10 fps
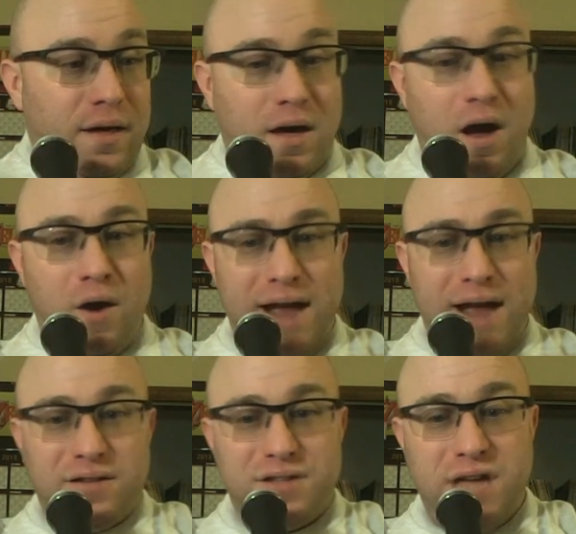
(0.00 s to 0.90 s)
All
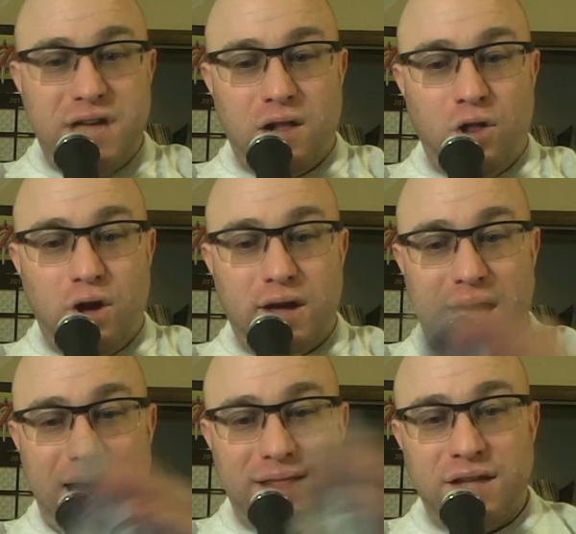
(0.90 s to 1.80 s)
right, let's take a look
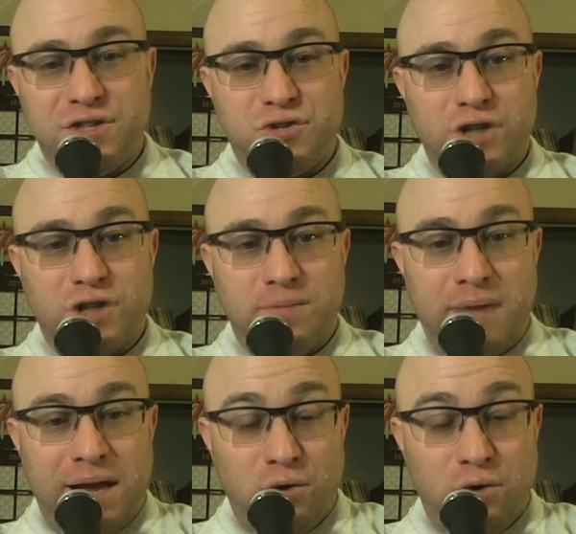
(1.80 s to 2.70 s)
at the instruction
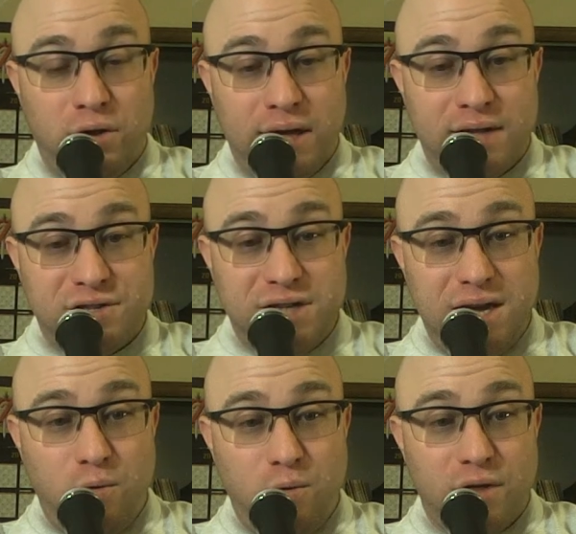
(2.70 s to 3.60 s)
manual and
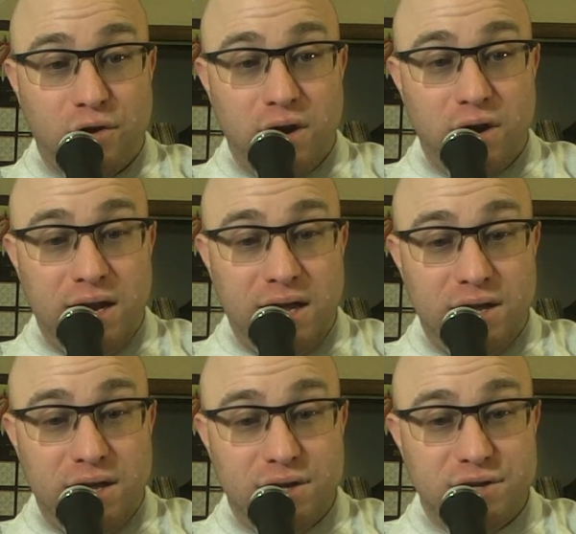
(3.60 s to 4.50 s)
see whether it
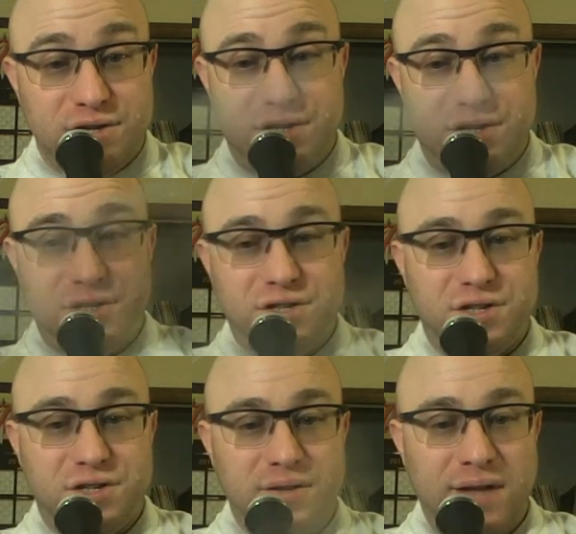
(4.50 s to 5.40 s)

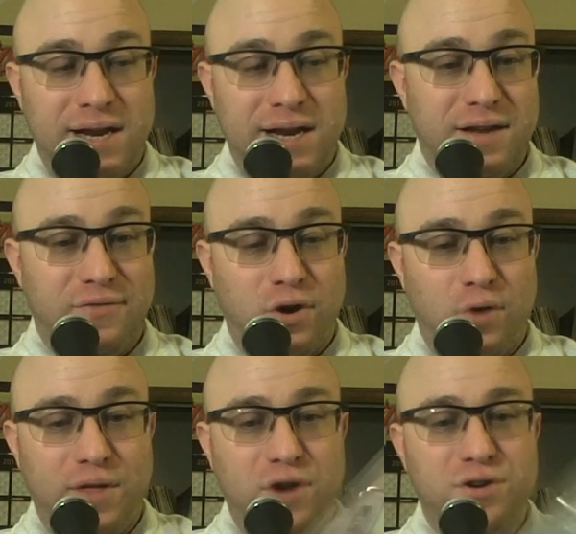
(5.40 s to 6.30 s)
is any different.
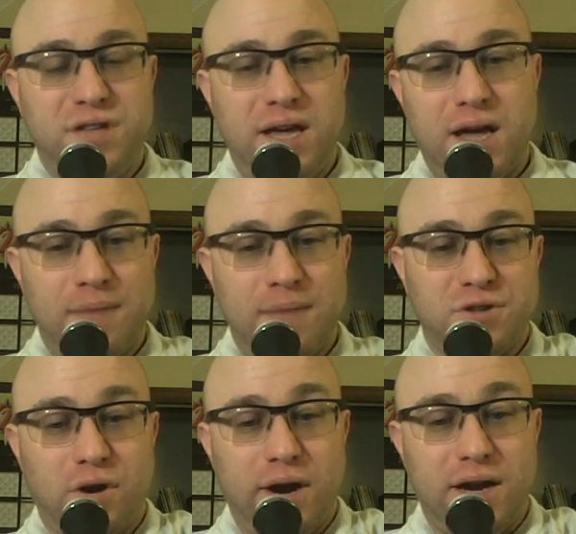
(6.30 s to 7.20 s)
Oh, here's the, I'm
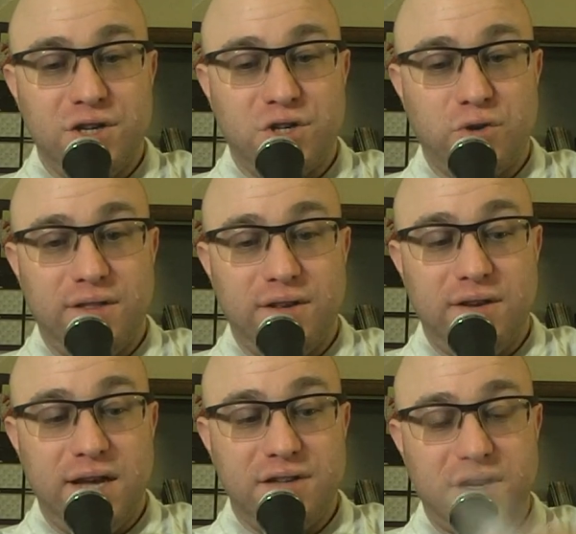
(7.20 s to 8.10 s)
sorry, I didn't show you the
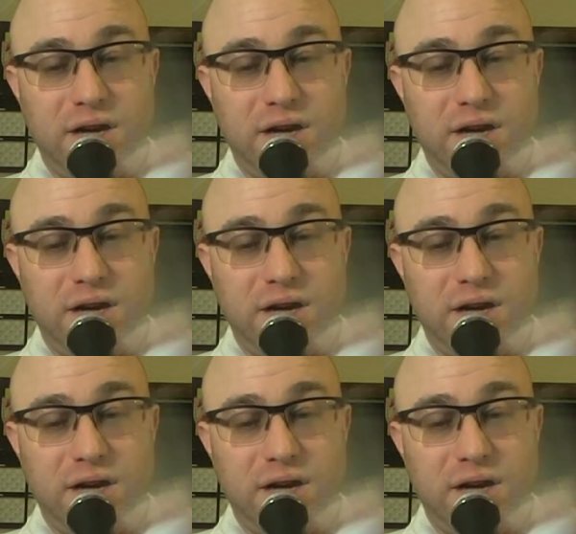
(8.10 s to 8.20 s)
disc.